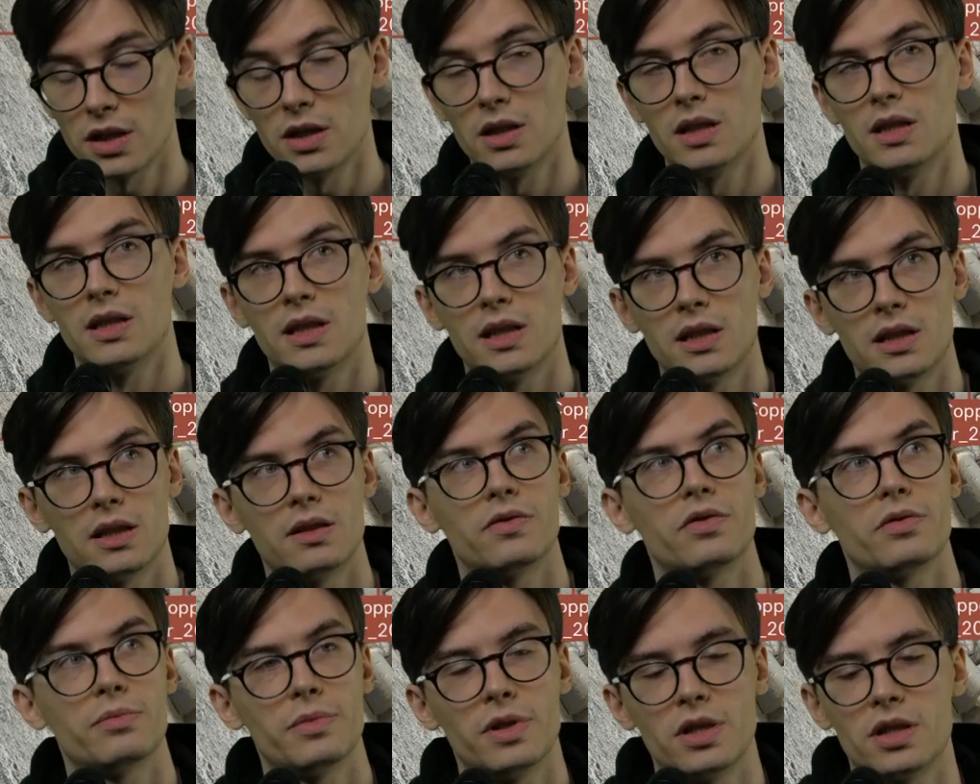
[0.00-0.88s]
and that
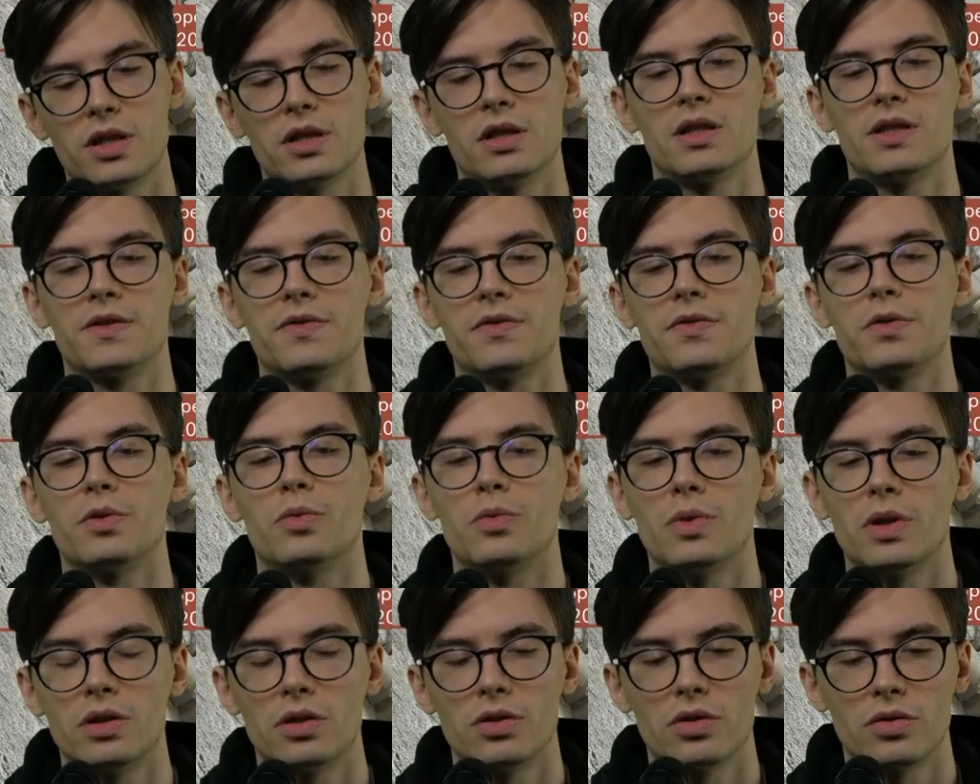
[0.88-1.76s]
information is for
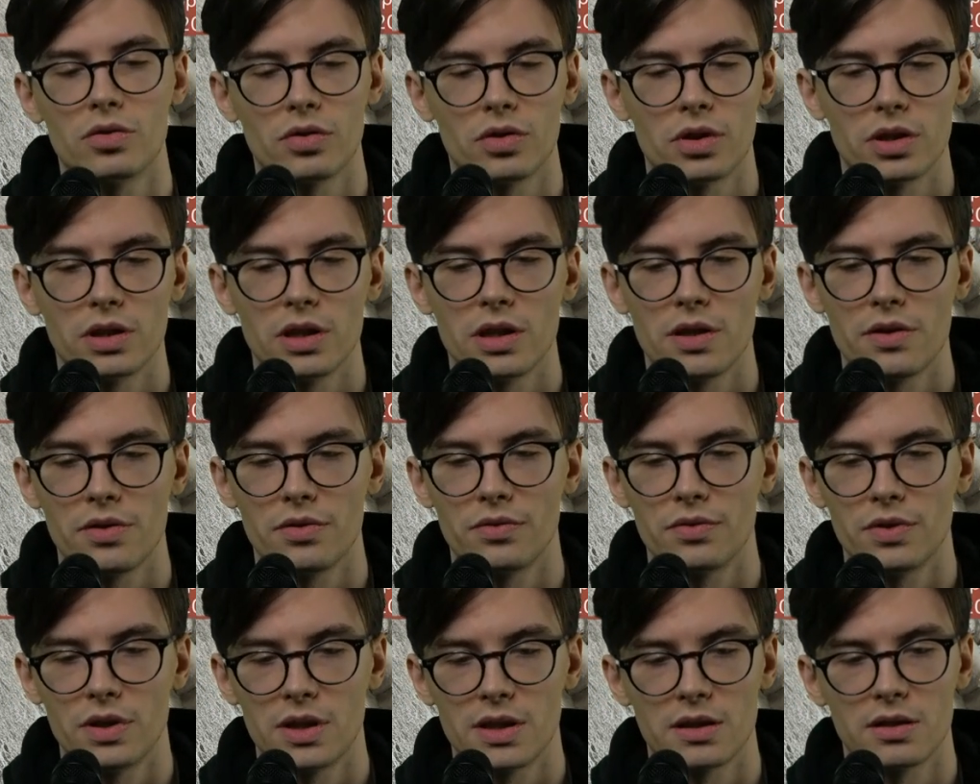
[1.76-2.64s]
one or another
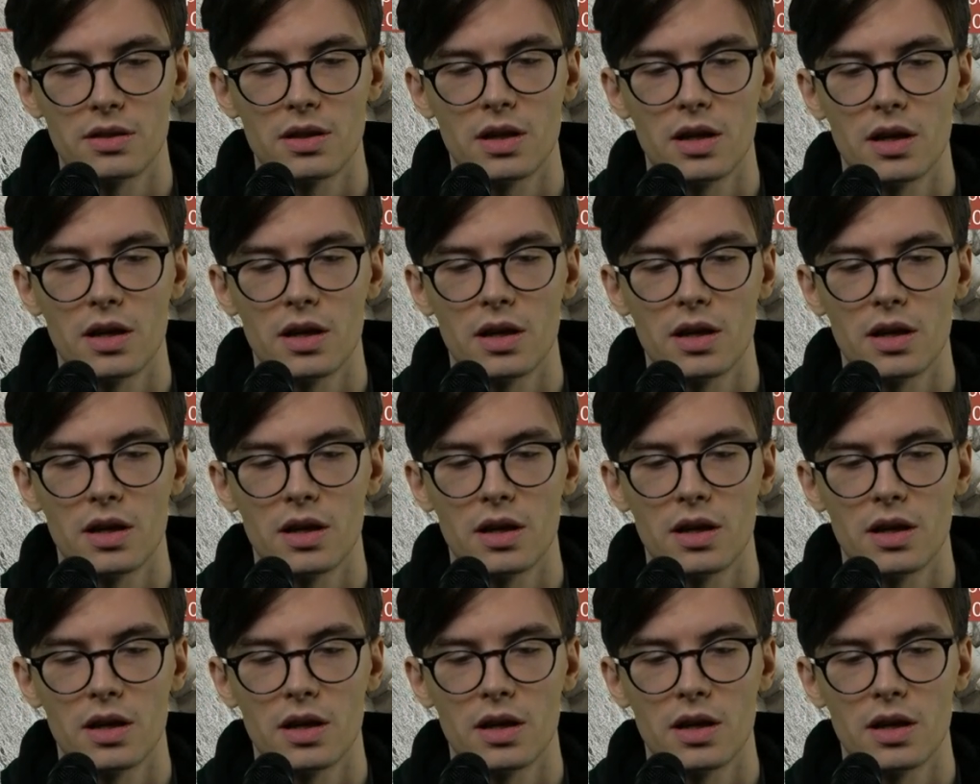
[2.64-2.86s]
reason